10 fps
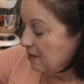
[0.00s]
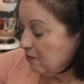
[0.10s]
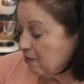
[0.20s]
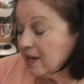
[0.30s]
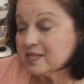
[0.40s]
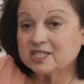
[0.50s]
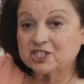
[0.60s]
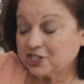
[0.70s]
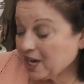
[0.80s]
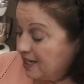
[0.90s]
The rice is
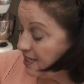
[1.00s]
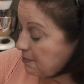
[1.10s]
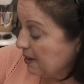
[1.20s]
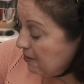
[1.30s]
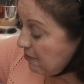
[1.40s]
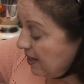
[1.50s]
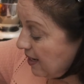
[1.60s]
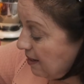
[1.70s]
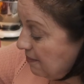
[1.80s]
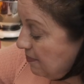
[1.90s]
just about
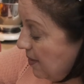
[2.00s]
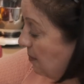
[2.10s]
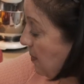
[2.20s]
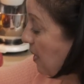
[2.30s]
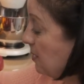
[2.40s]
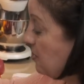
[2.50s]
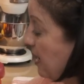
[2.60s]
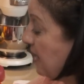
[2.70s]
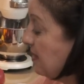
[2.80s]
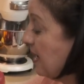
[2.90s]
ready. I'm going to
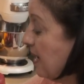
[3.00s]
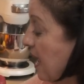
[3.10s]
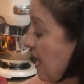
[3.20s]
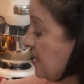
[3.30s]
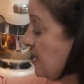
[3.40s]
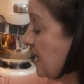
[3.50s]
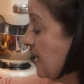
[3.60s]
add the last